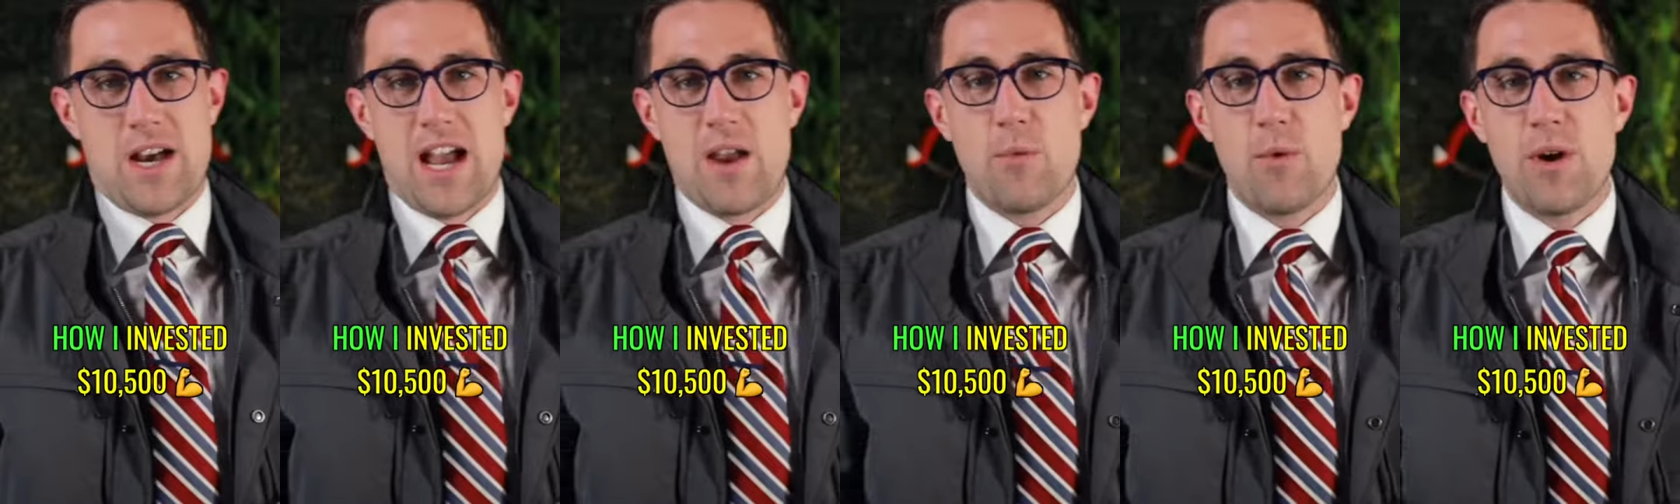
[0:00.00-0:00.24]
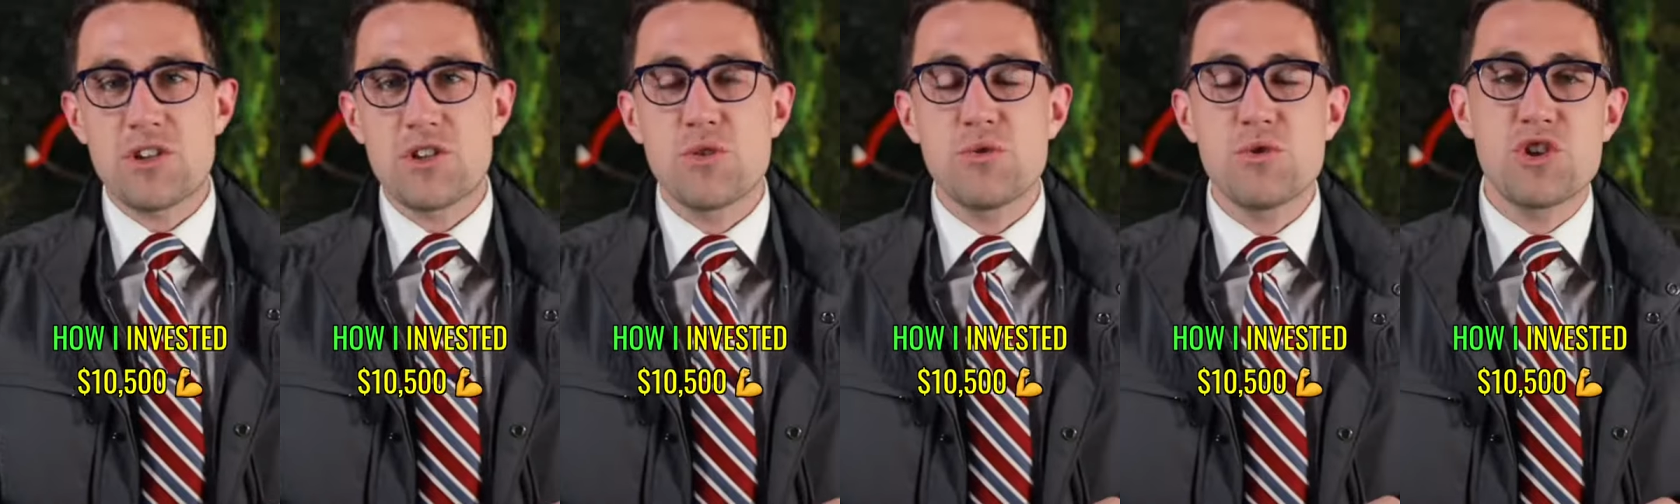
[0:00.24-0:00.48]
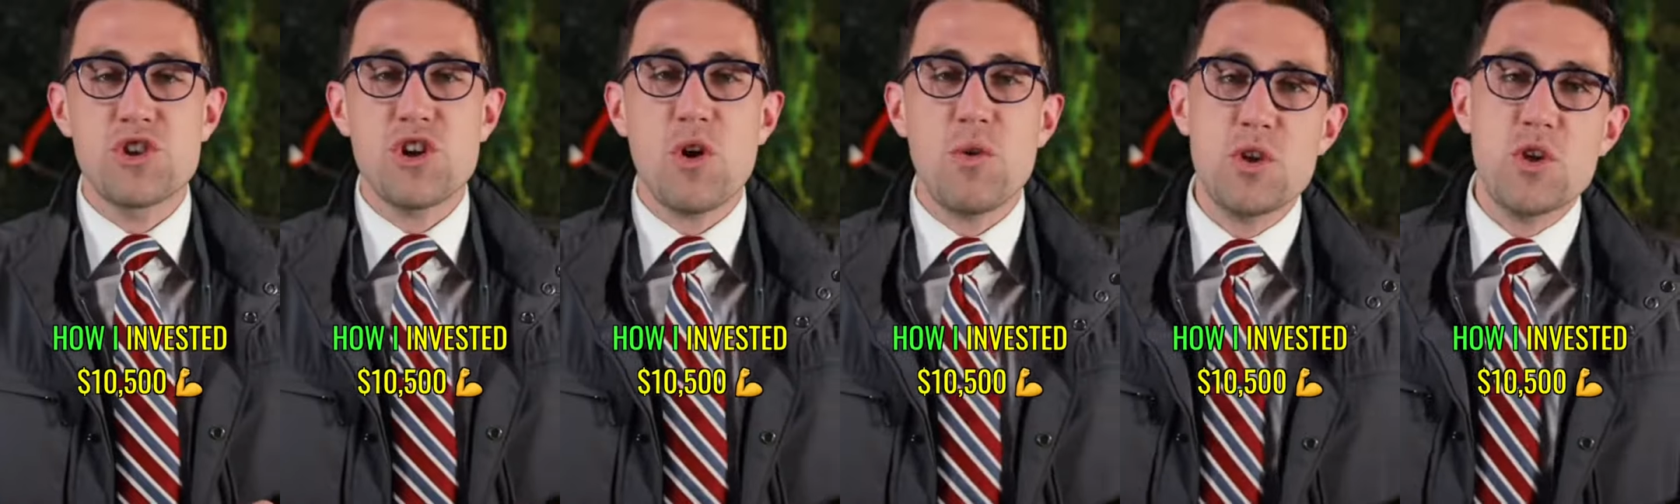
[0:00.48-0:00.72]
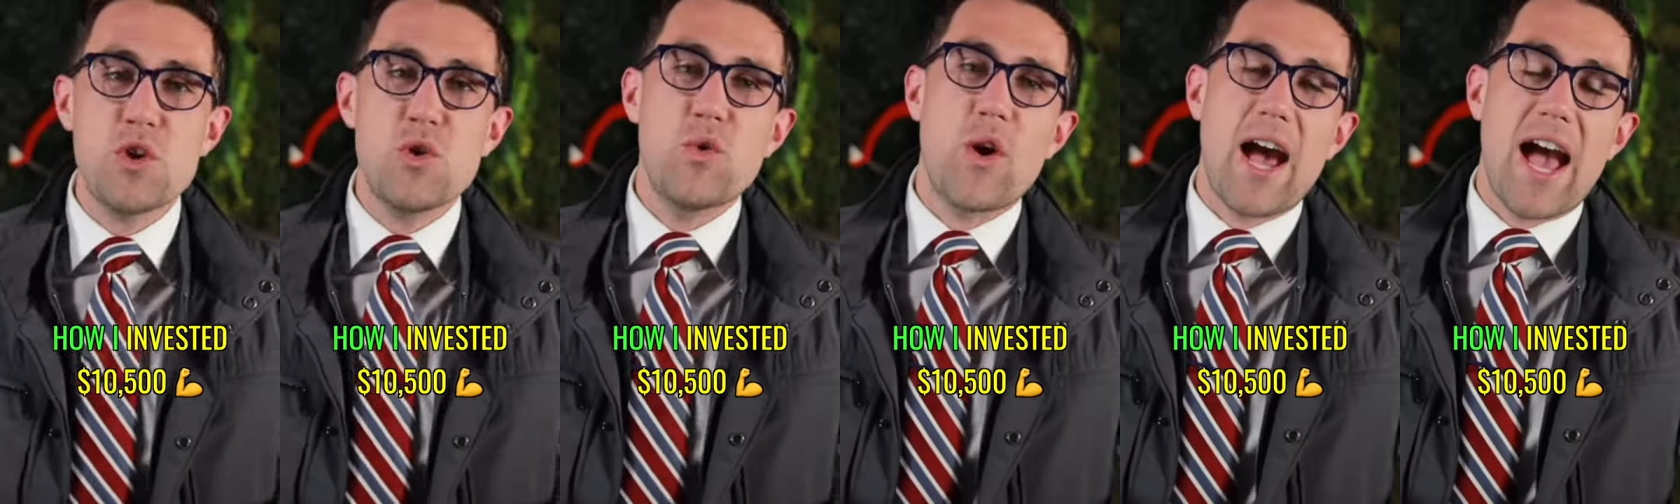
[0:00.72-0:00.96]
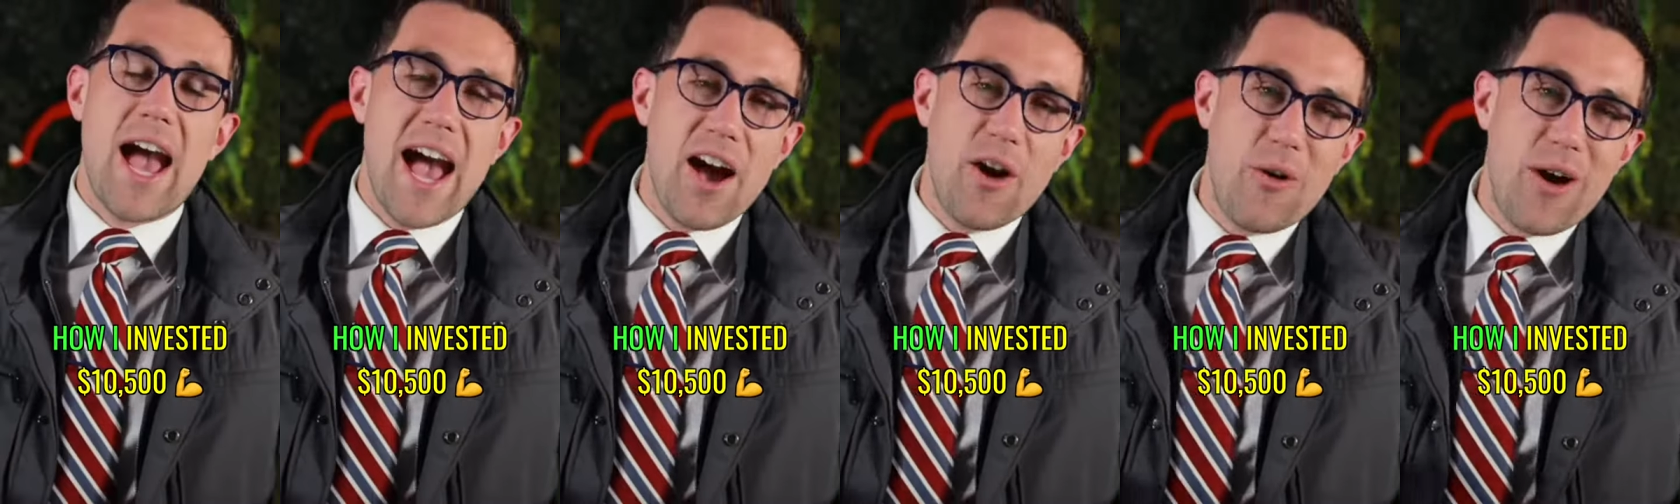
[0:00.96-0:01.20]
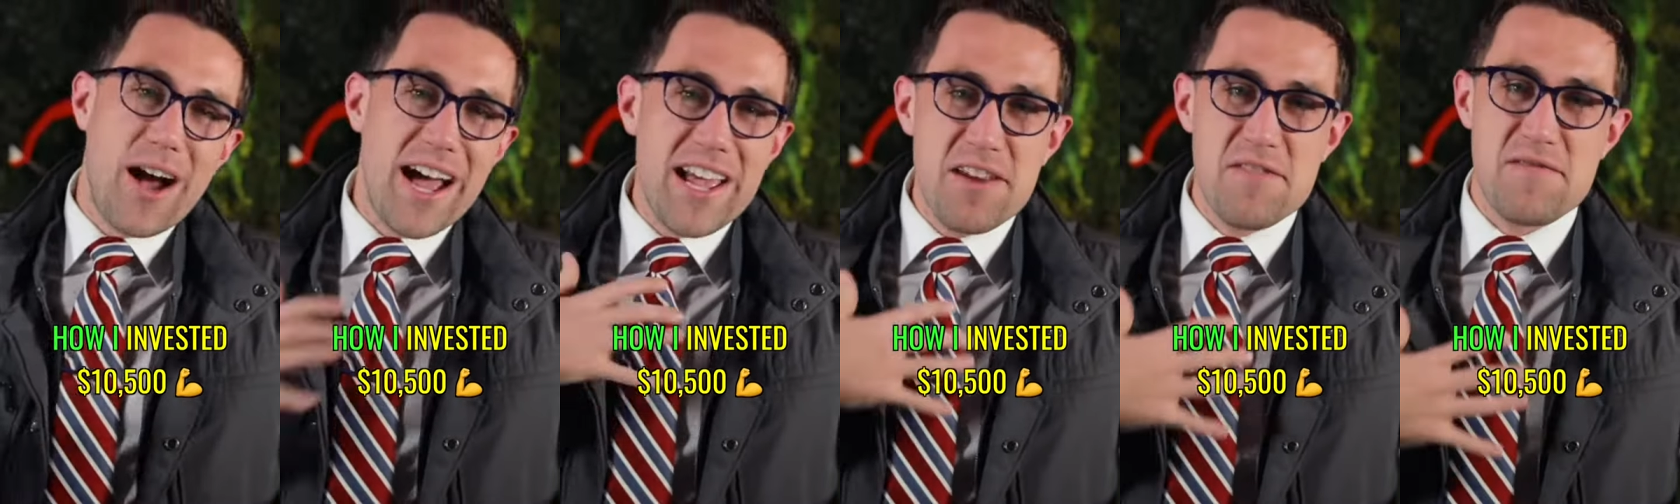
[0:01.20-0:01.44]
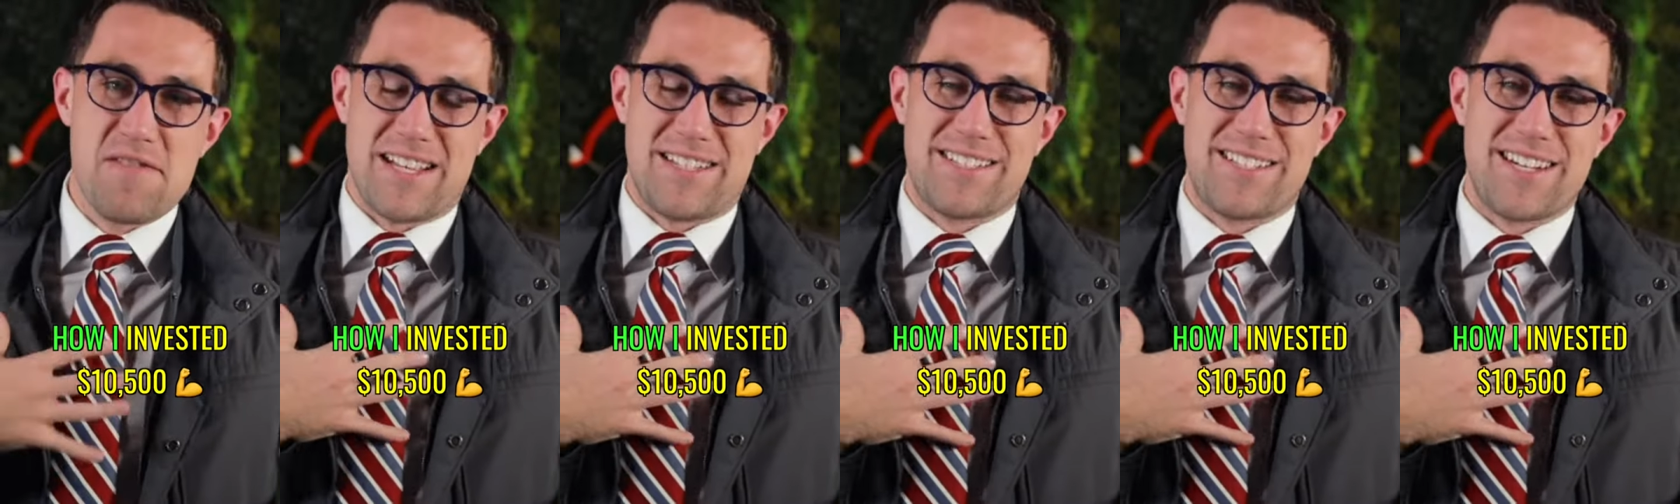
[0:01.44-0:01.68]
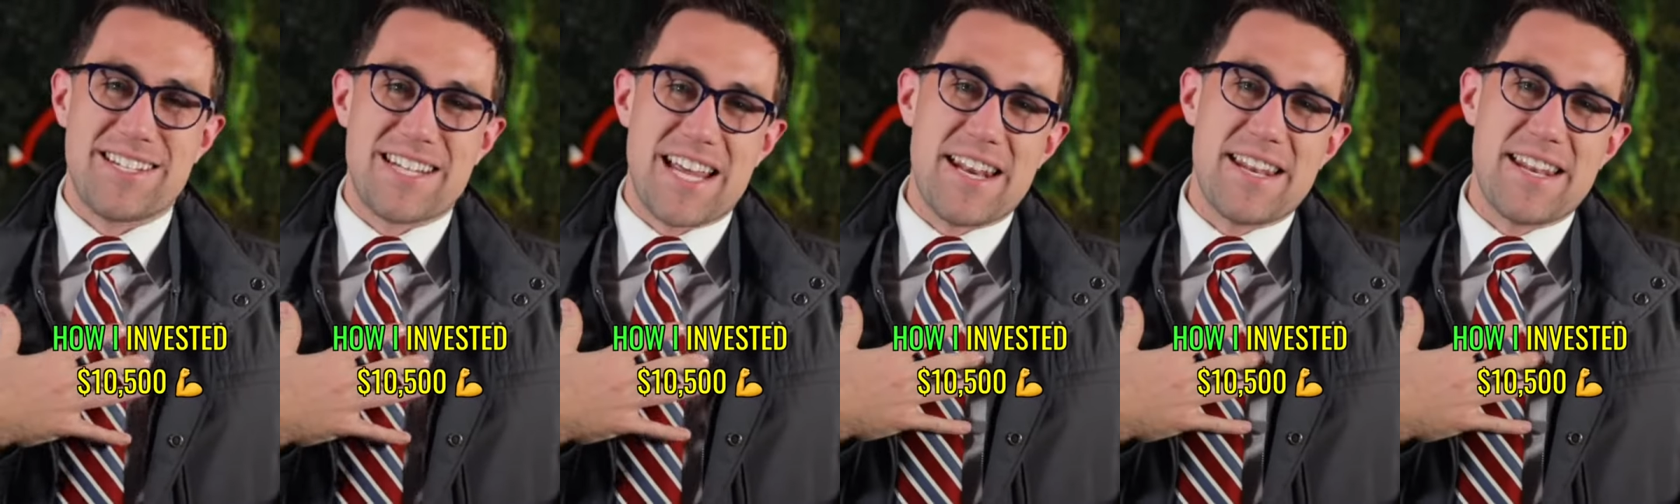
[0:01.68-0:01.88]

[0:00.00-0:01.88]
I want to show you how I invested